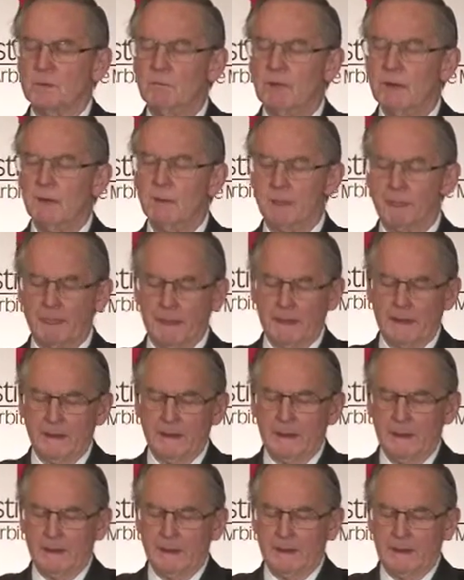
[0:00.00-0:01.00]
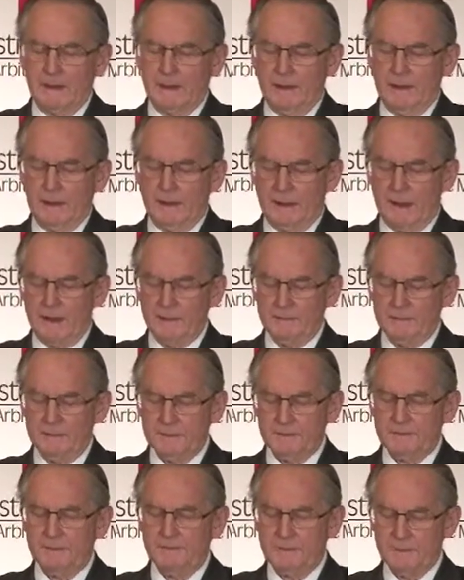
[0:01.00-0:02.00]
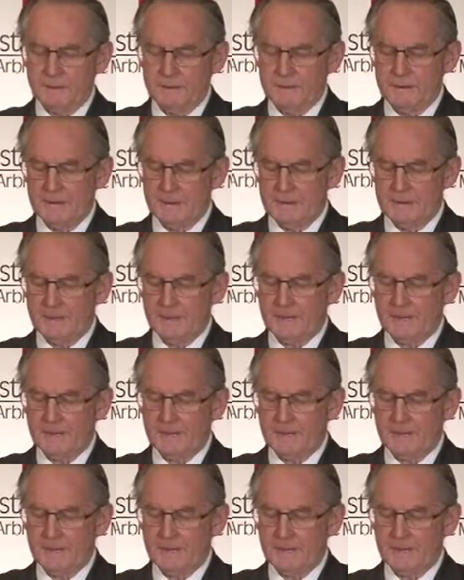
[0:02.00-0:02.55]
well, I think the